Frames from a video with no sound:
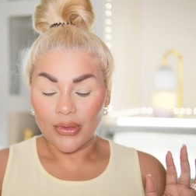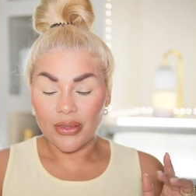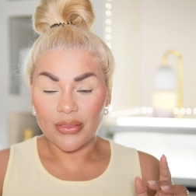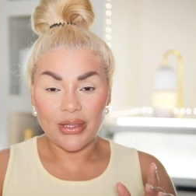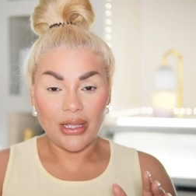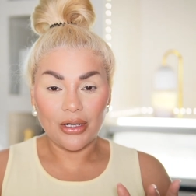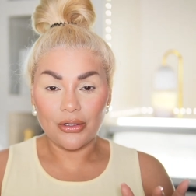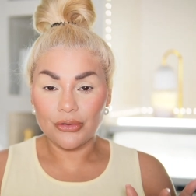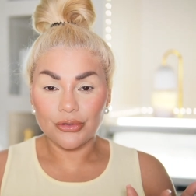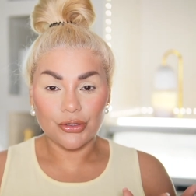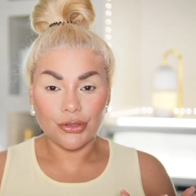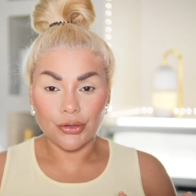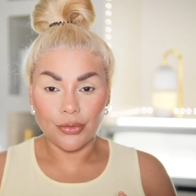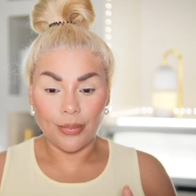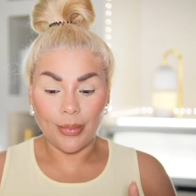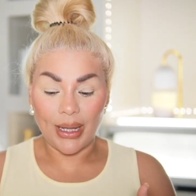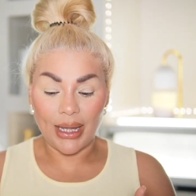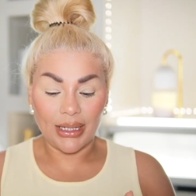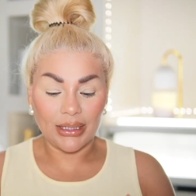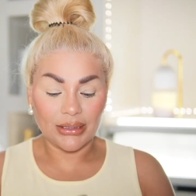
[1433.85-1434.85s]
they don't do
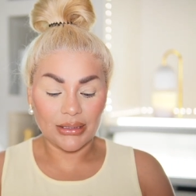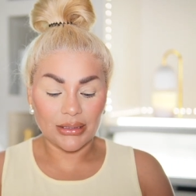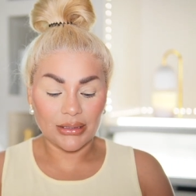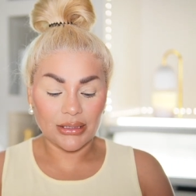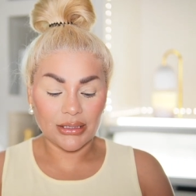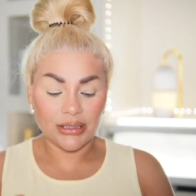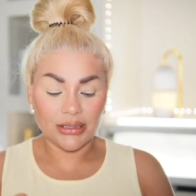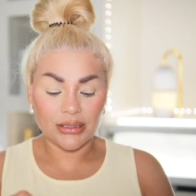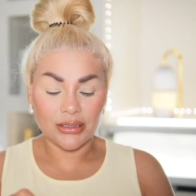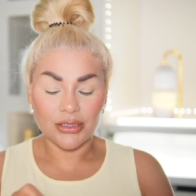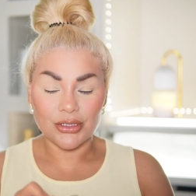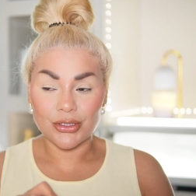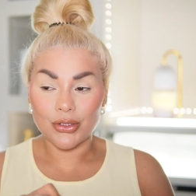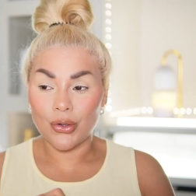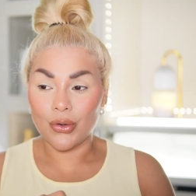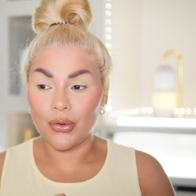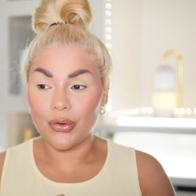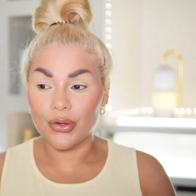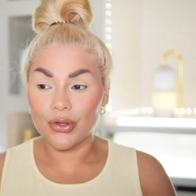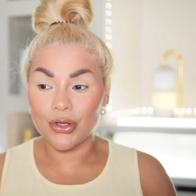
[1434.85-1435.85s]
mattes
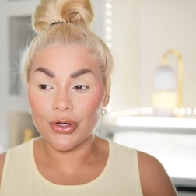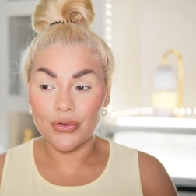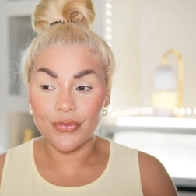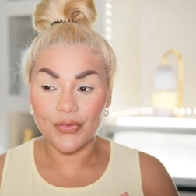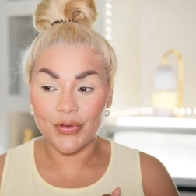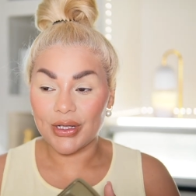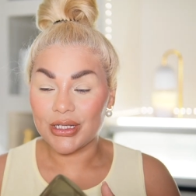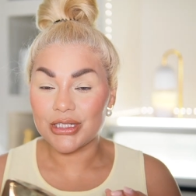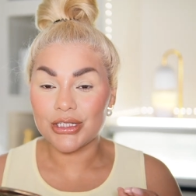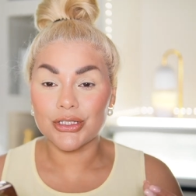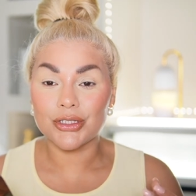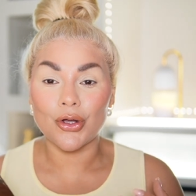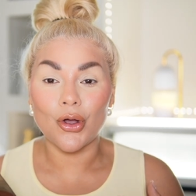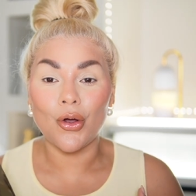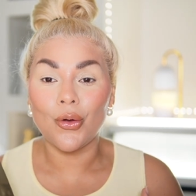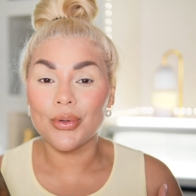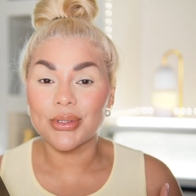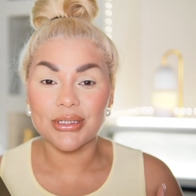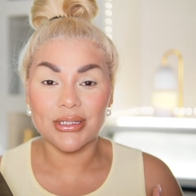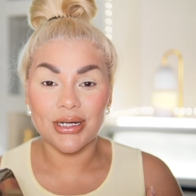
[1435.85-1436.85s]
so your face is
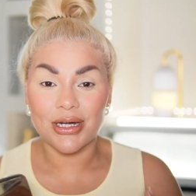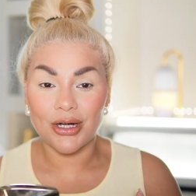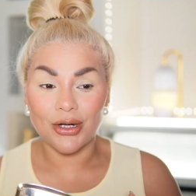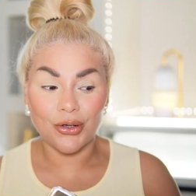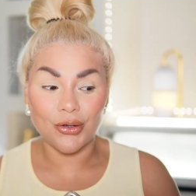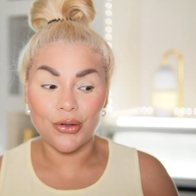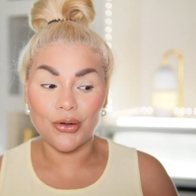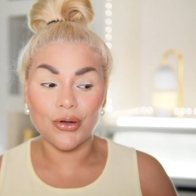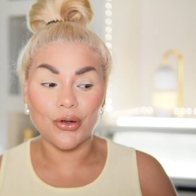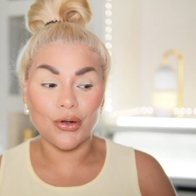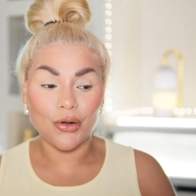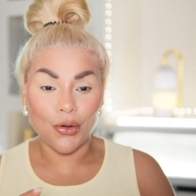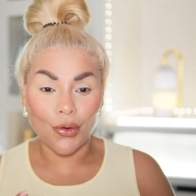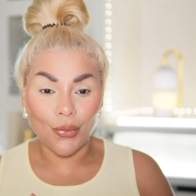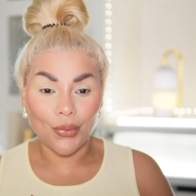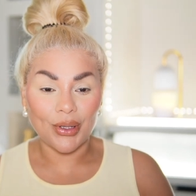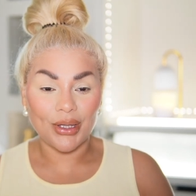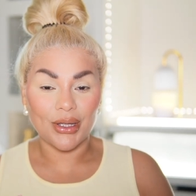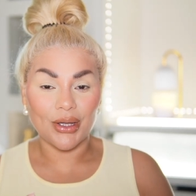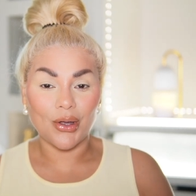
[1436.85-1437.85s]
always gonna look
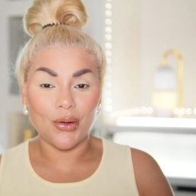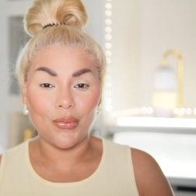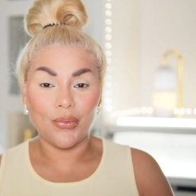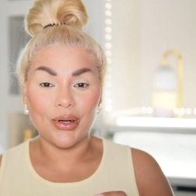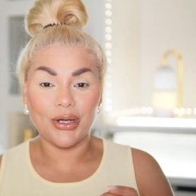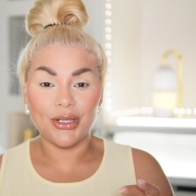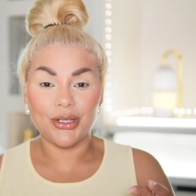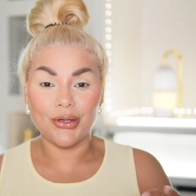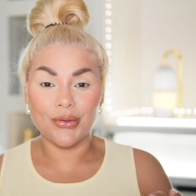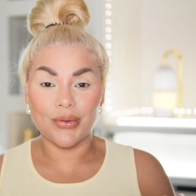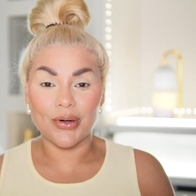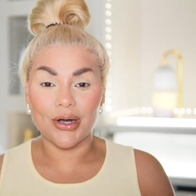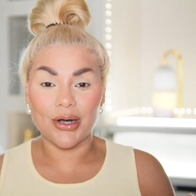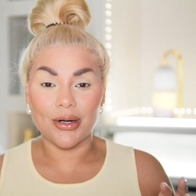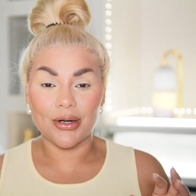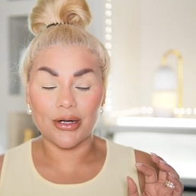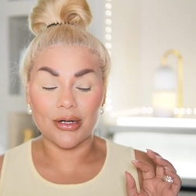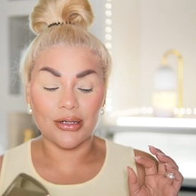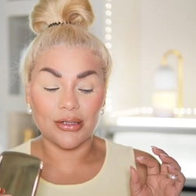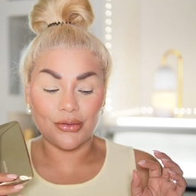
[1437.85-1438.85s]
glowing when you
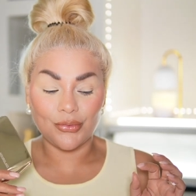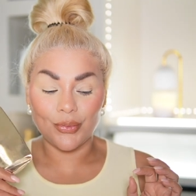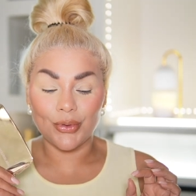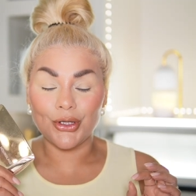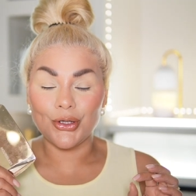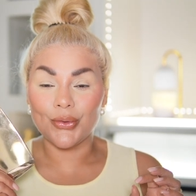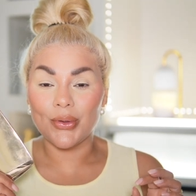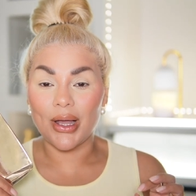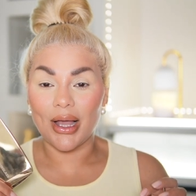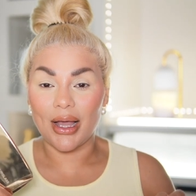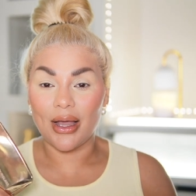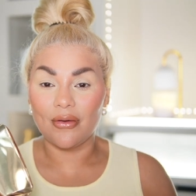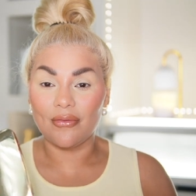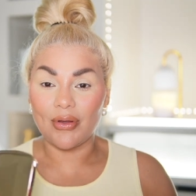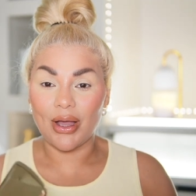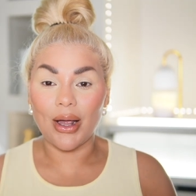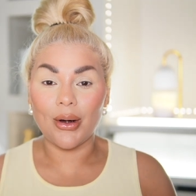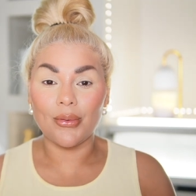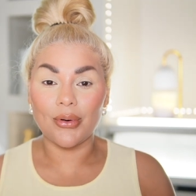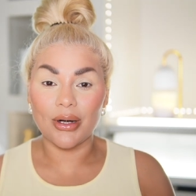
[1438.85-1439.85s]
are when you have
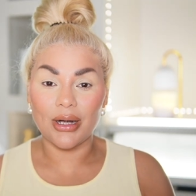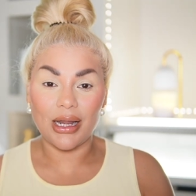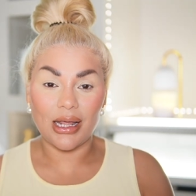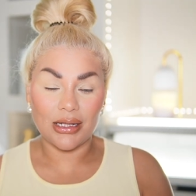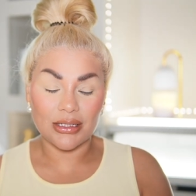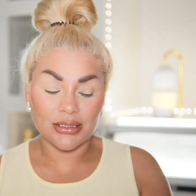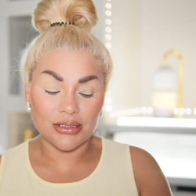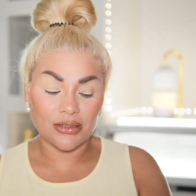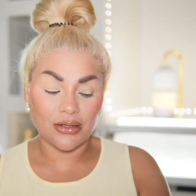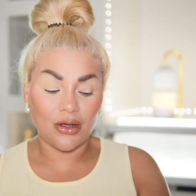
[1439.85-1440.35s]
hourglass